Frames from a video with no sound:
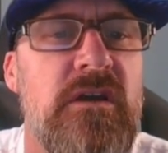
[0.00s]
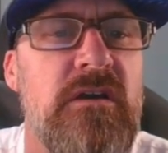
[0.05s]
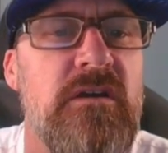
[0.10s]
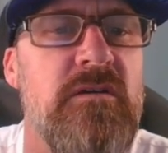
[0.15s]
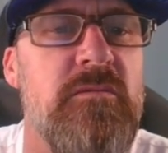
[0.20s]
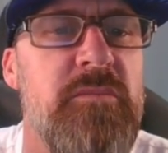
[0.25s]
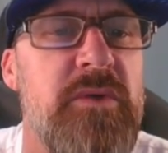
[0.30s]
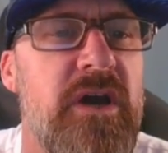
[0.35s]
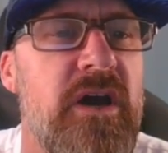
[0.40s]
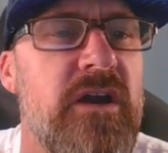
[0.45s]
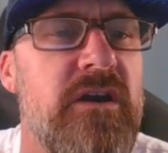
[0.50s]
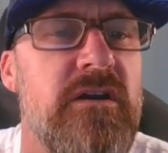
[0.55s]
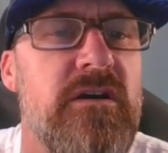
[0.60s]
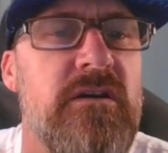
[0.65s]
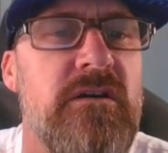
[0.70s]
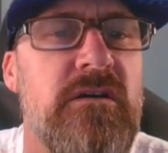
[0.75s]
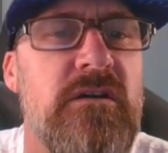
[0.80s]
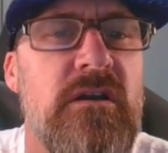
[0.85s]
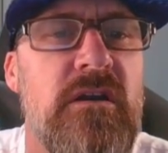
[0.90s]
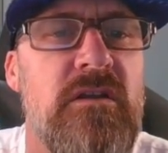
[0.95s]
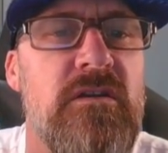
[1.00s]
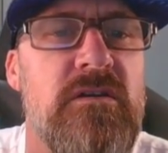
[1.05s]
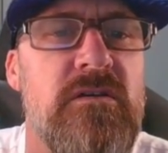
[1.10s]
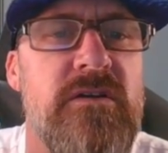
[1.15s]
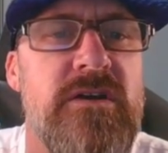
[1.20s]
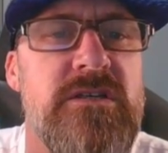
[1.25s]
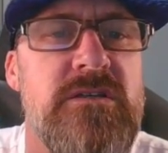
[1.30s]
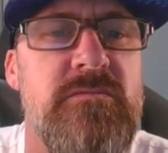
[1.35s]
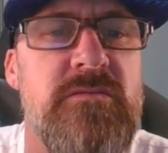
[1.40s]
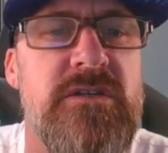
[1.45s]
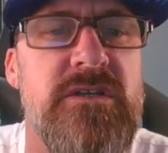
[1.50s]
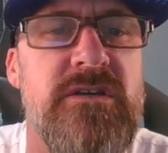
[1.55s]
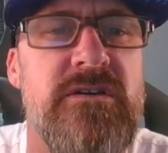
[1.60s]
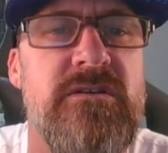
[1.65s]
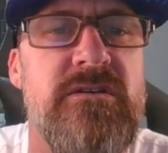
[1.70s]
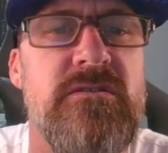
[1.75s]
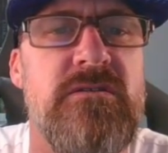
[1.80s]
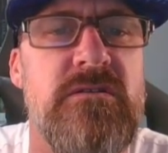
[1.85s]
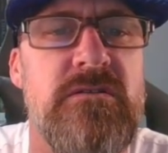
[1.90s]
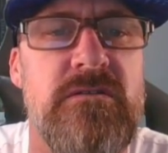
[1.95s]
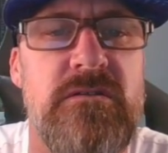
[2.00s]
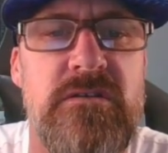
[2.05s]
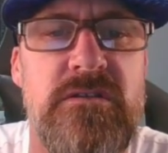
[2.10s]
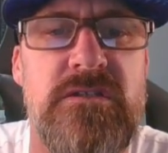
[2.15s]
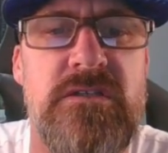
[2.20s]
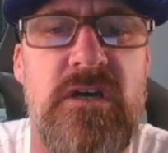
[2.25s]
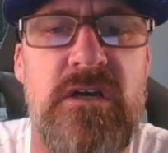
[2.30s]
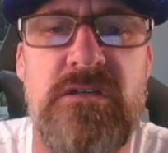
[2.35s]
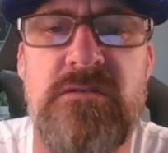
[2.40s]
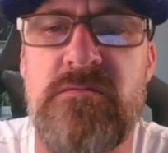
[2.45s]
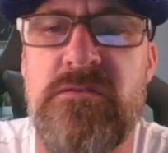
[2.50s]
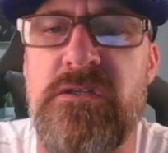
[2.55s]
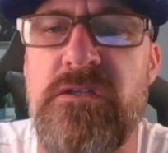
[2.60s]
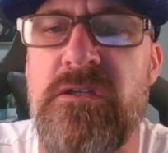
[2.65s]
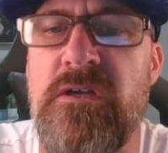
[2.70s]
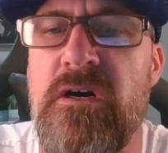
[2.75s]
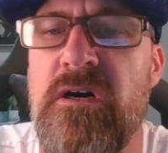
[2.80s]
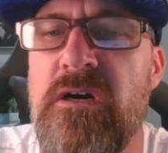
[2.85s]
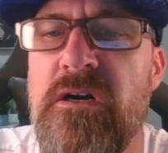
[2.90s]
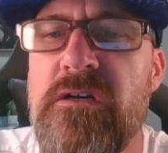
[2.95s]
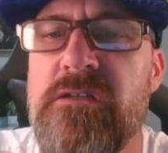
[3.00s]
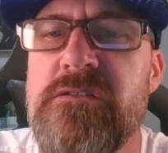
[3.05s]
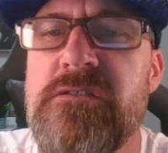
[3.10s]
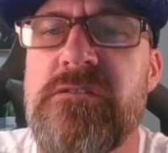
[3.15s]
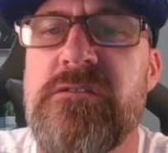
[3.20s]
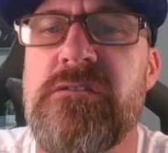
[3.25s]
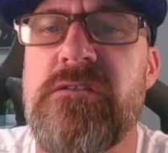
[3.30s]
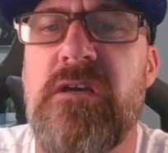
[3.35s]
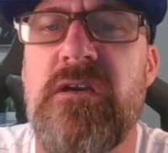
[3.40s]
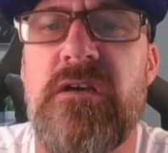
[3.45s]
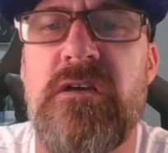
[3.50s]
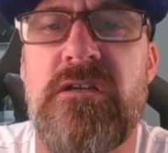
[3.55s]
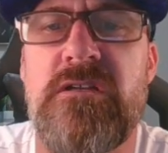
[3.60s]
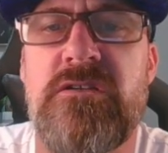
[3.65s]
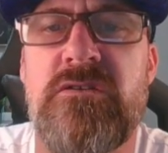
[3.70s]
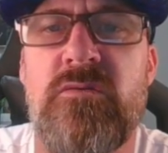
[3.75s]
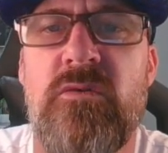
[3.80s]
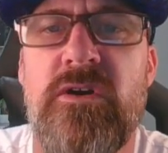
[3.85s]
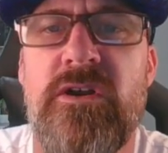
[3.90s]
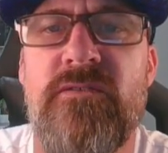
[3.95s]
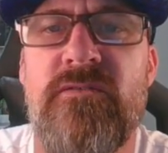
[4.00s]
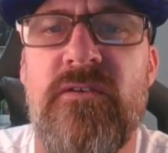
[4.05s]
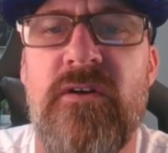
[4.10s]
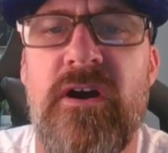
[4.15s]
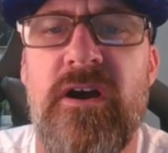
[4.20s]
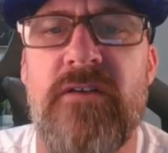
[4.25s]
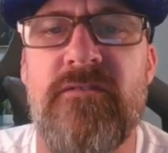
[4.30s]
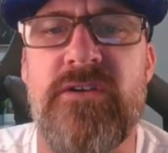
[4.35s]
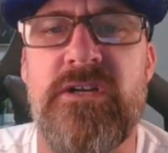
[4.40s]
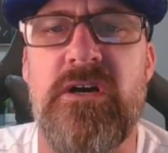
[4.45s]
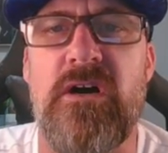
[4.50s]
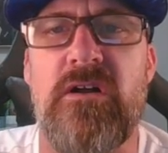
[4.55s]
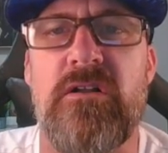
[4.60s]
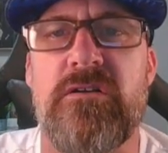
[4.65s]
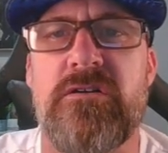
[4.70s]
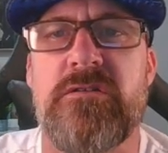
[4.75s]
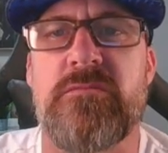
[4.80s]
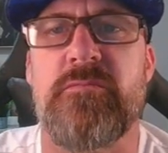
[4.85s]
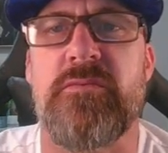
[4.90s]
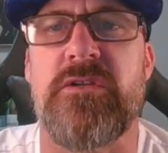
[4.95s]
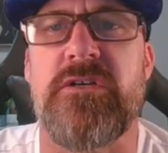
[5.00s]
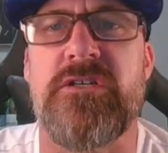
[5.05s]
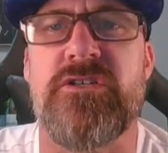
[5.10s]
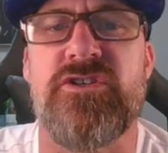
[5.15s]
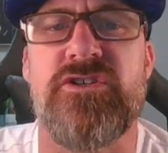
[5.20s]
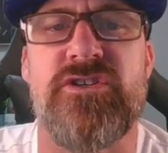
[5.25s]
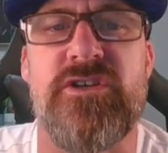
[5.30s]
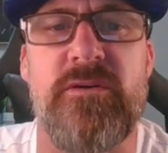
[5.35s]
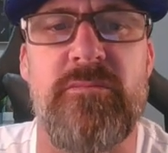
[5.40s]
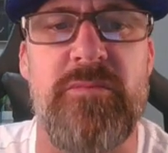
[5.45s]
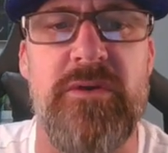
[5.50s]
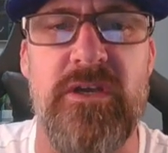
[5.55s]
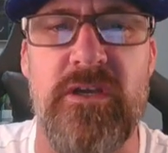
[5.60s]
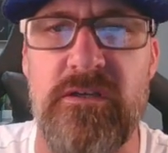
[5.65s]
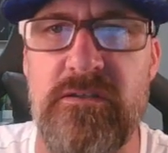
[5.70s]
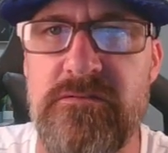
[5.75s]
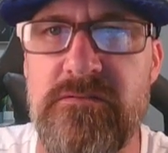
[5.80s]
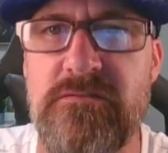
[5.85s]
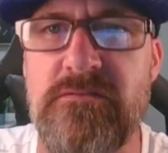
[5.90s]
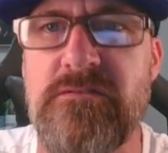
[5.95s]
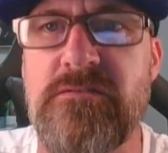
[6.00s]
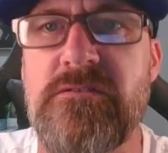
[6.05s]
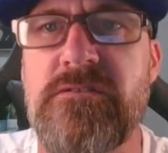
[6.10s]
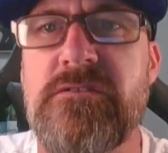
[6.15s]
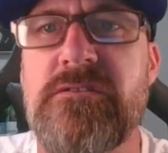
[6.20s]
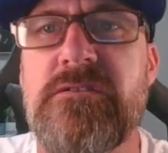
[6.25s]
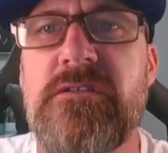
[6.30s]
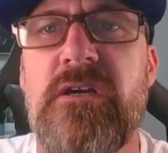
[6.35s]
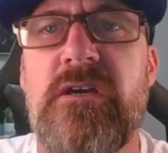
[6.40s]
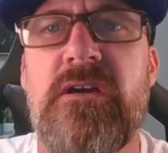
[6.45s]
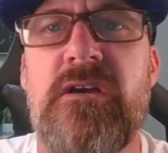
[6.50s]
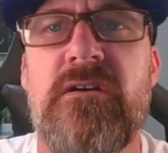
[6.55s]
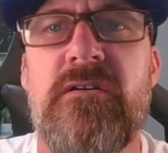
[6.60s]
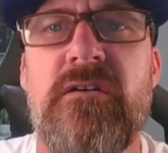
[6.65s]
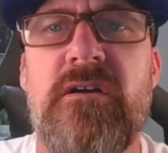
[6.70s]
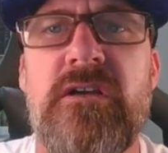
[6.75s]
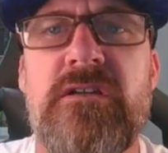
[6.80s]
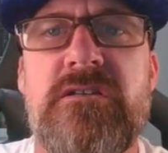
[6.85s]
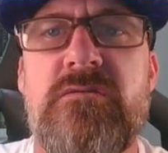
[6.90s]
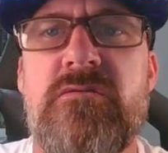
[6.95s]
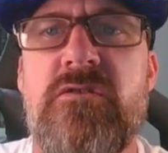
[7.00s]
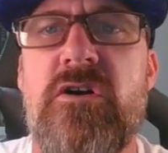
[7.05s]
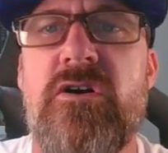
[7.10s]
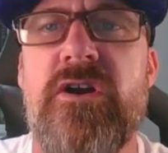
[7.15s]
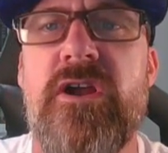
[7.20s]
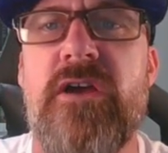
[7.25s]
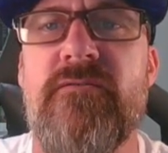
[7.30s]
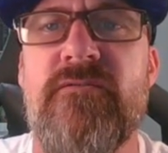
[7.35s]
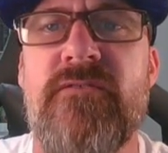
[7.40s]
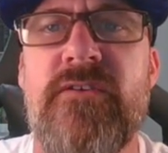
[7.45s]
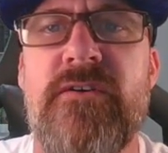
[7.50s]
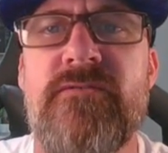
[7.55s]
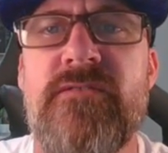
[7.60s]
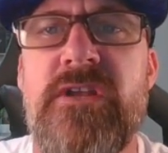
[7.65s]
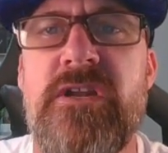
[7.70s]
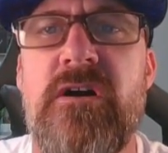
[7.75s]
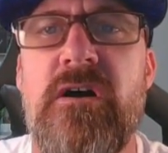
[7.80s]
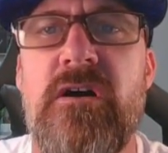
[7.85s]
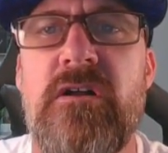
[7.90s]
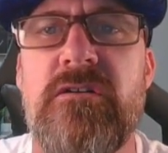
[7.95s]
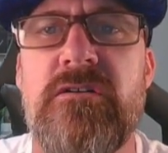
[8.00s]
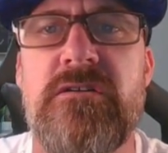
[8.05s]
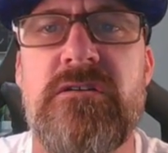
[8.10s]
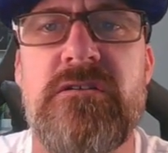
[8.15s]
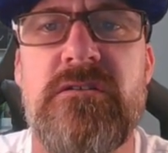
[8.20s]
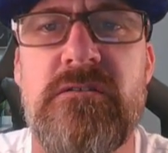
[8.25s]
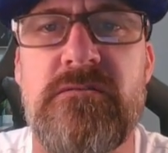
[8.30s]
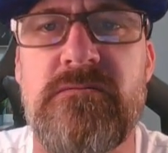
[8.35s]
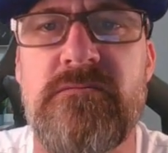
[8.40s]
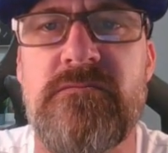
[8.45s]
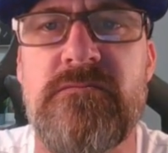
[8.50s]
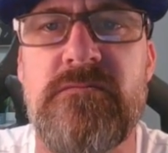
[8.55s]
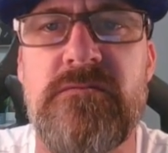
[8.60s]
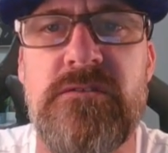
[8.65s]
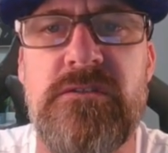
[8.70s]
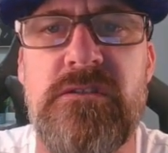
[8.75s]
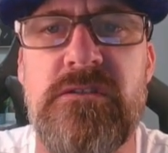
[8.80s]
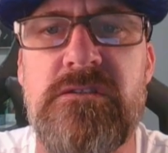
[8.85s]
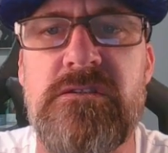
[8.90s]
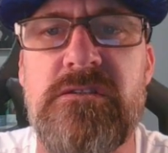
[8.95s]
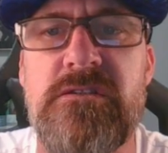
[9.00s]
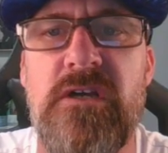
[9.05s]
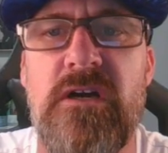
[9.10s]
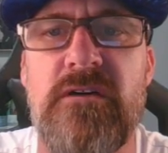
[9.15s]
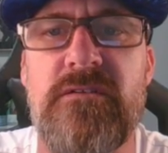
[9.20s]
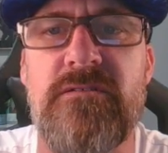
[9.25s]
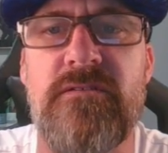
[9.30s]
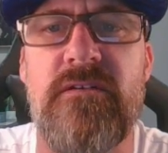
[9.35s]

good pattern, another crazy material, good size with the large, $25 plus shipping. Right, so we're already at $50. Good stuff.